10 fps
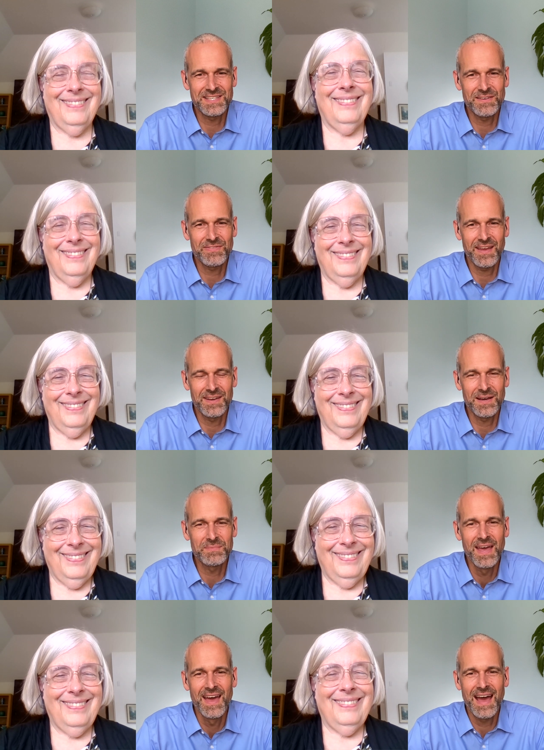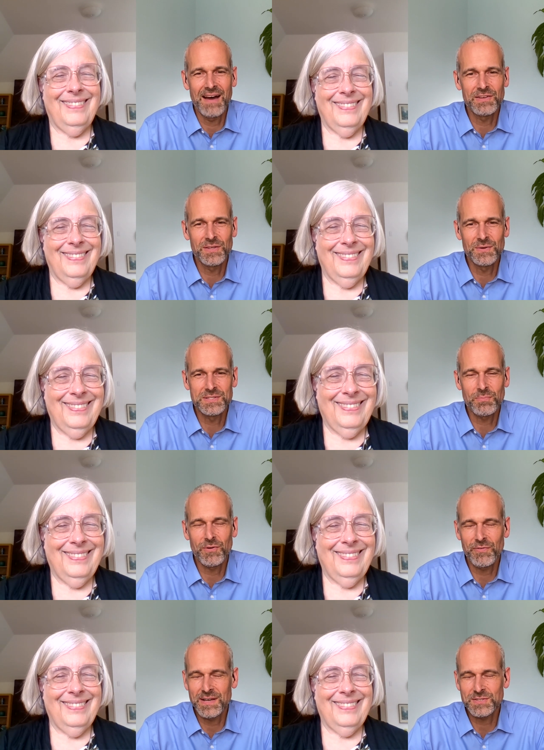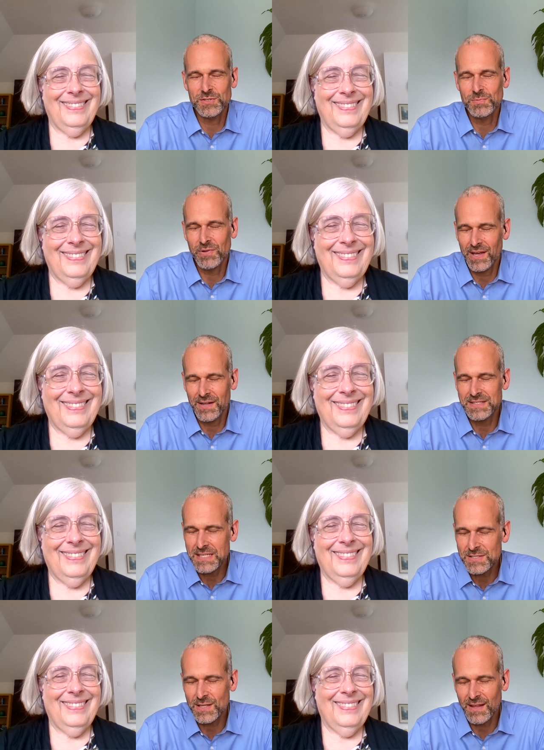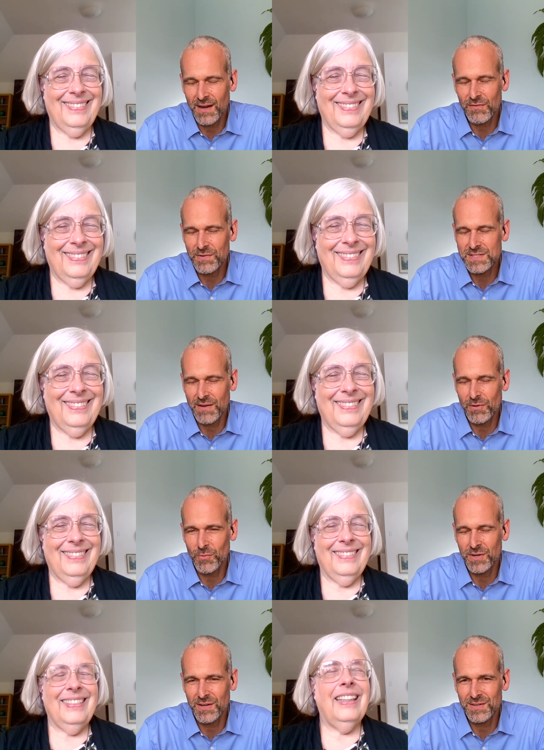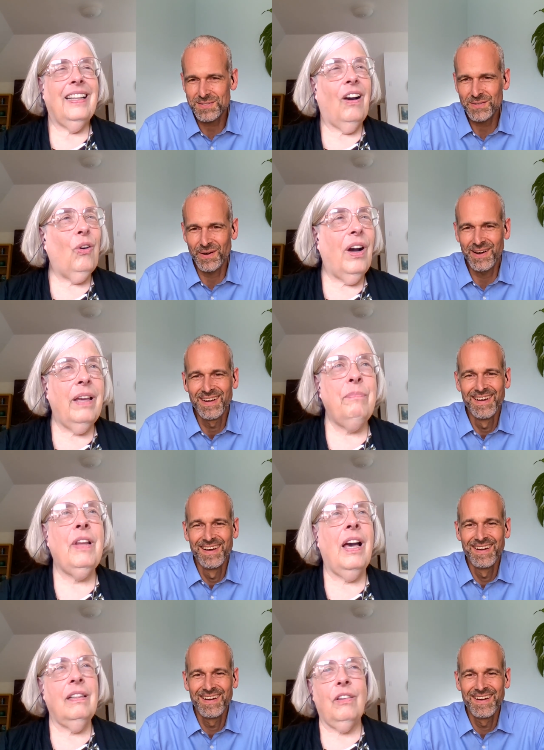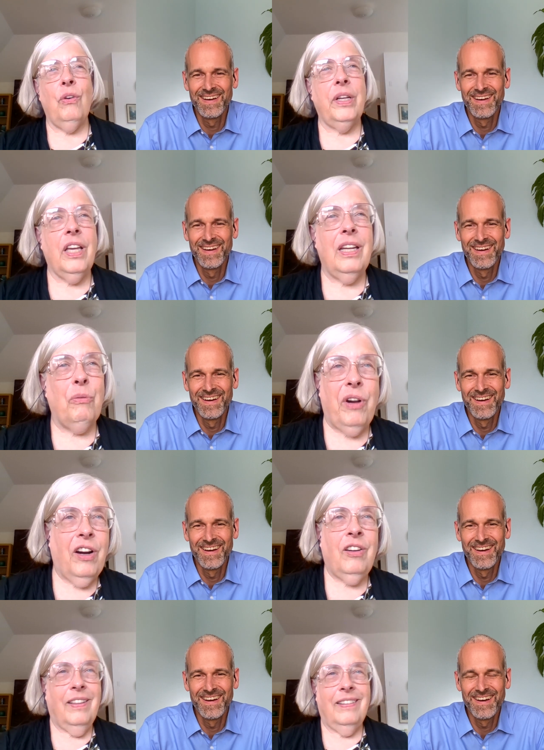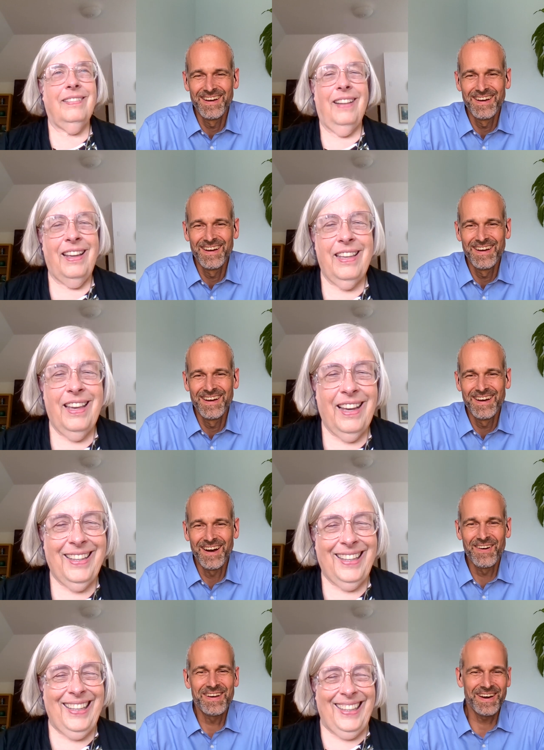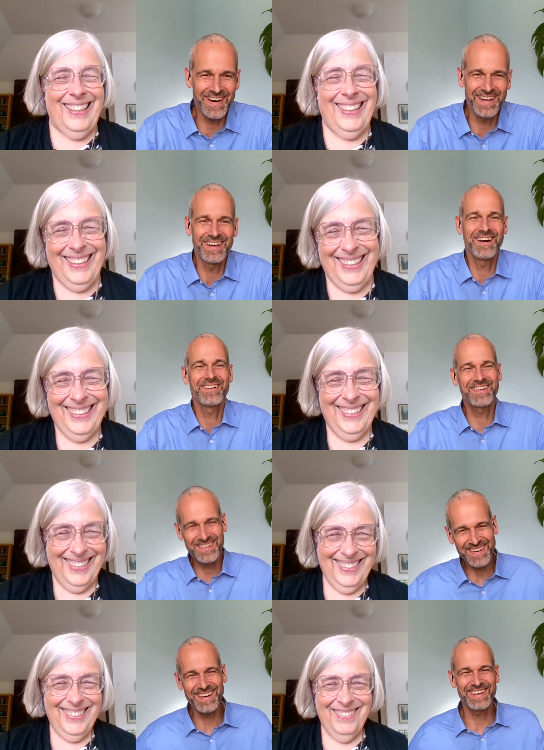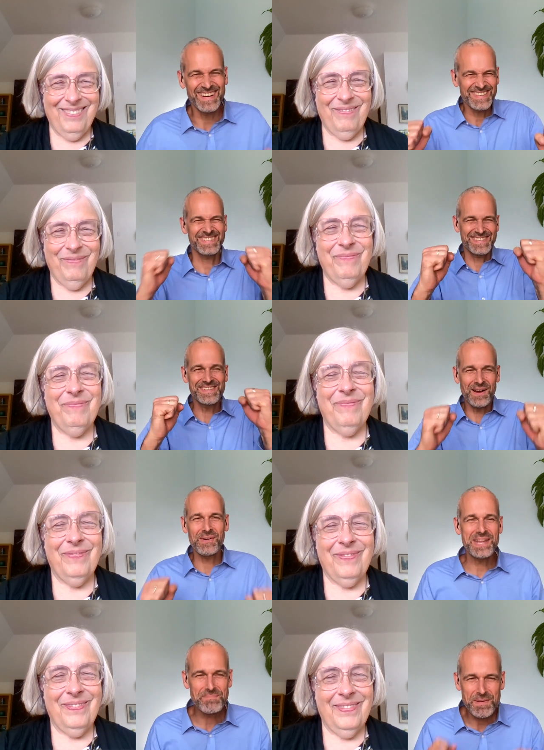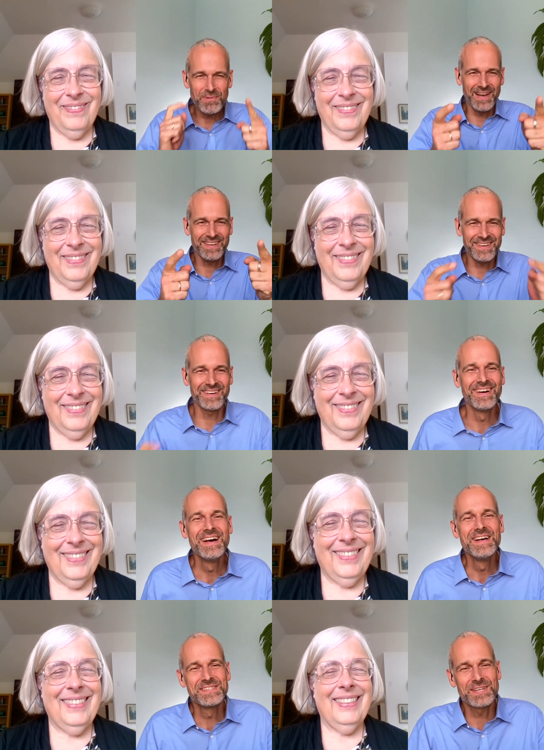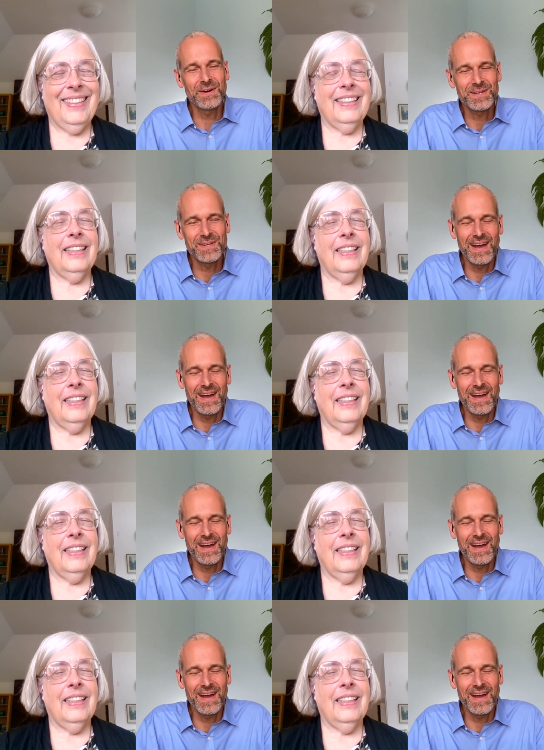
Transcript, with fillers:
Speaker 1: if they end up having you as a professor. Do you plan on teaching there for several more years? Or oh,
Speaker 2: I'm not going anywhere. Not
Speaker 1: oh, good. Oh, good. You know, we need people like you. So you know,